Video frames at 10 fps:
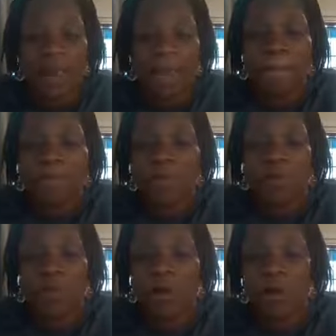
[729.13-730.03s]
Um,
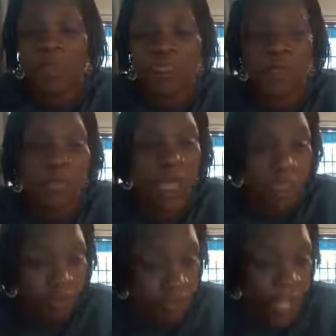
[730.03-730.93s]
we're hoping to
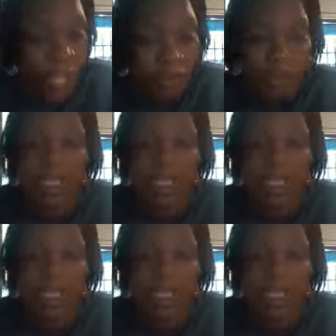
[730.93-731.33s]
actually have a,